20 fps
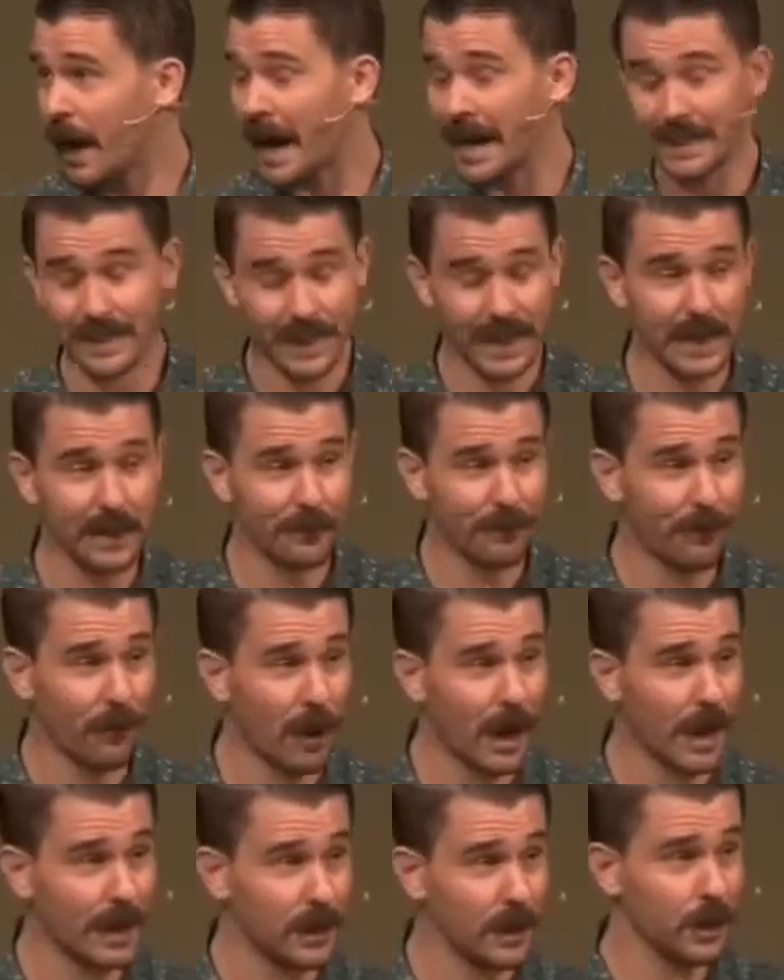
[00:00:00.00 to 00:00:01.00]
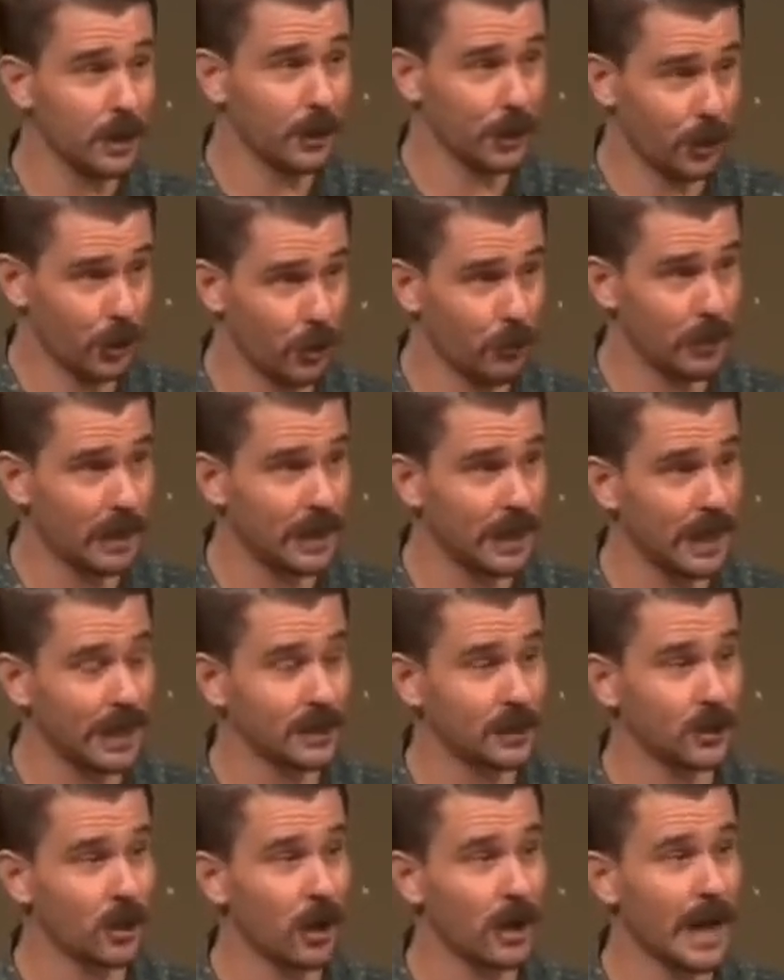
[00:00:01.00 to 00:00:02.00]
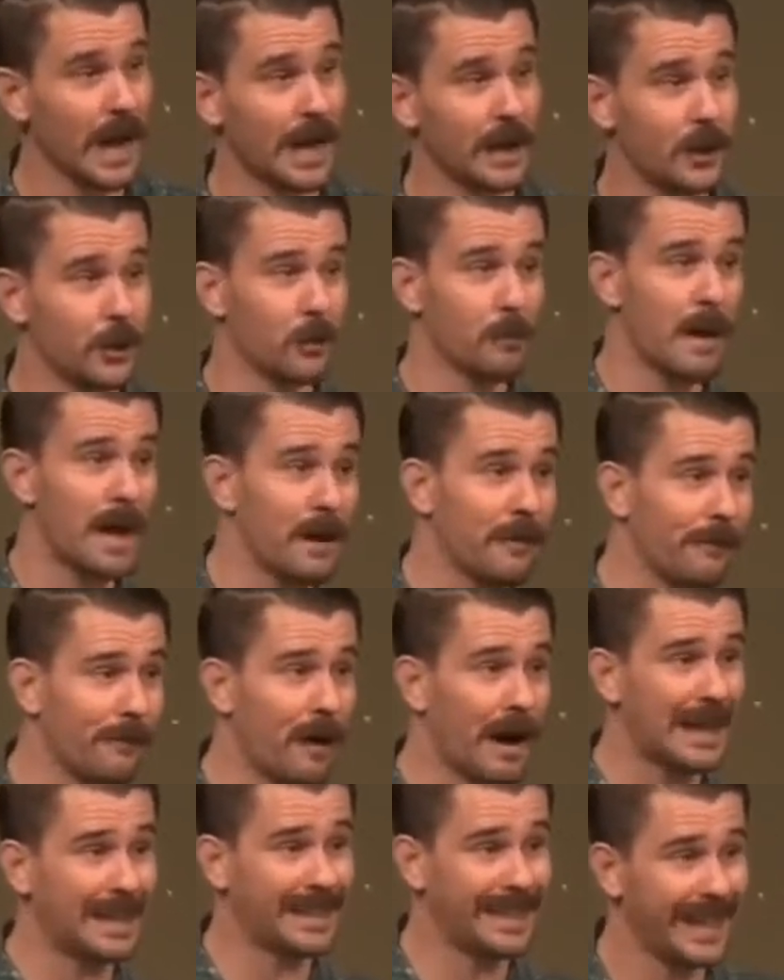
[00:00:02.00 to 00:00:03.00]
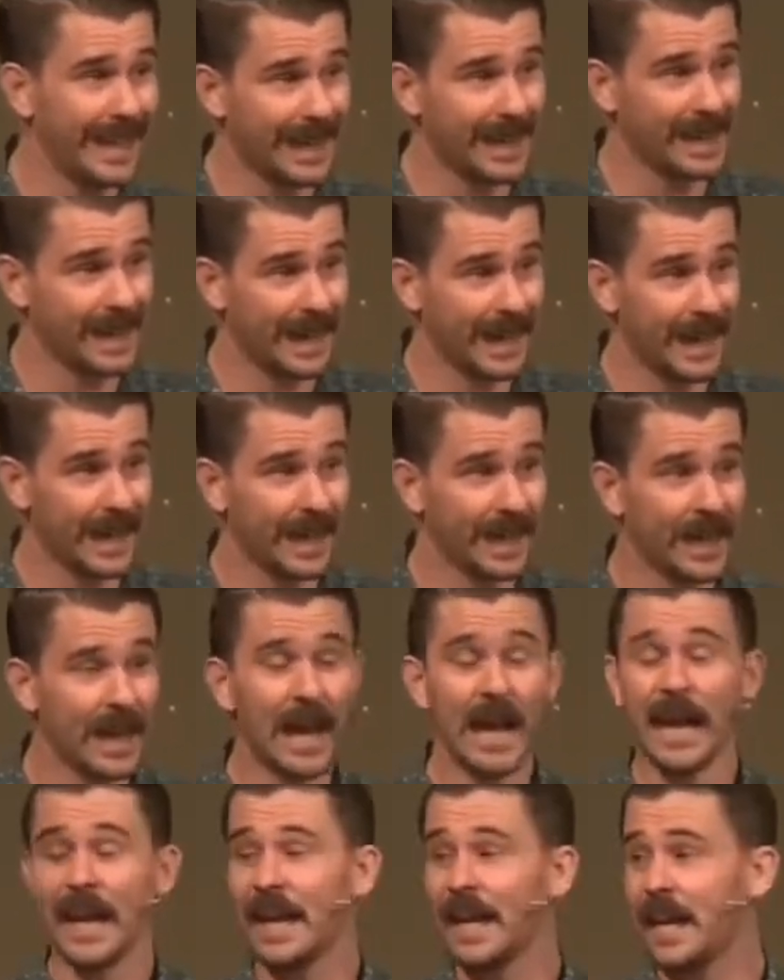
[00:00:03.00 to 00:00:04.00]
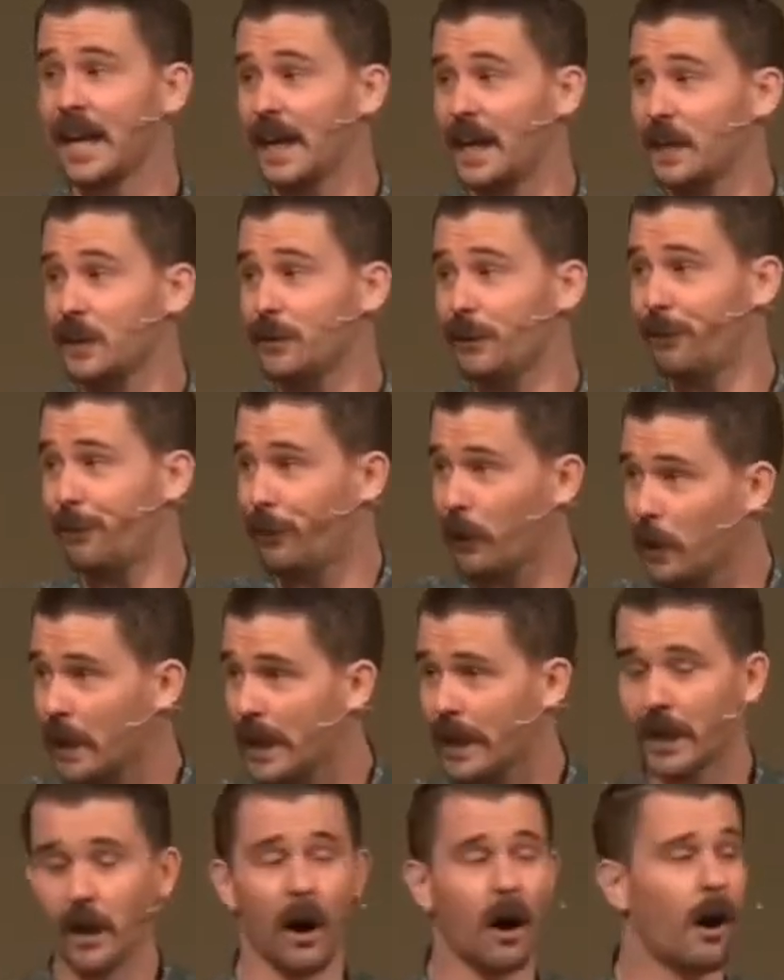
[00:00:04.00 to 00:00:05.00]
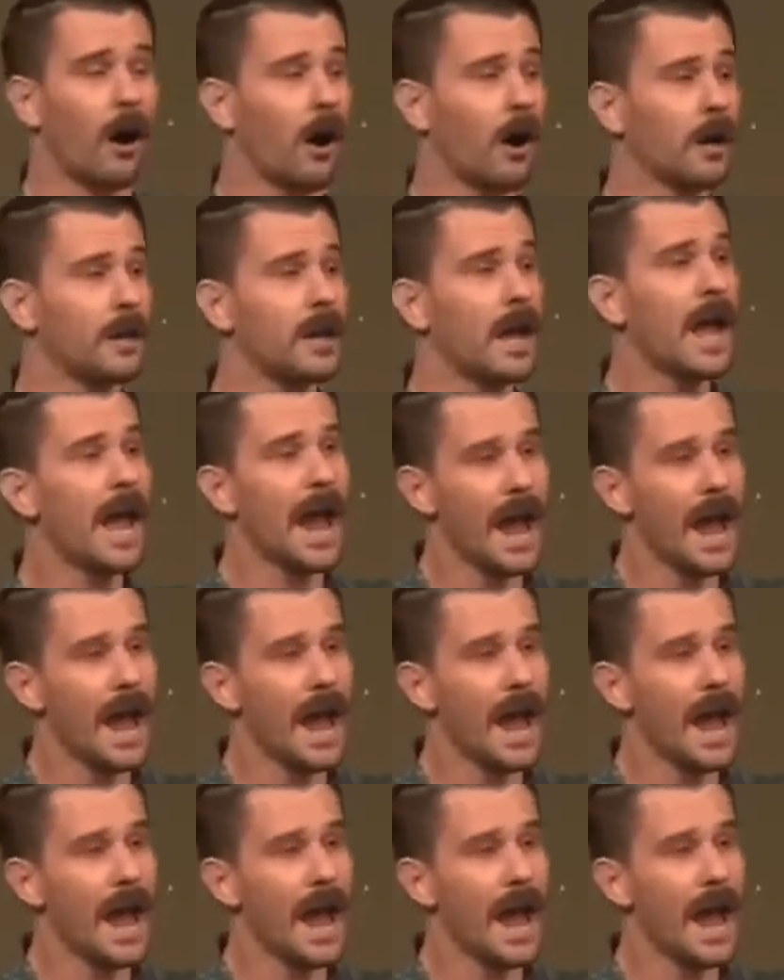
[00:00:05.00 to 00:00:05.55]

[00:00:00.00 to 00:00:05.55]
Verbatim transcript: a deified human. He's not a humanified deity. He is fully God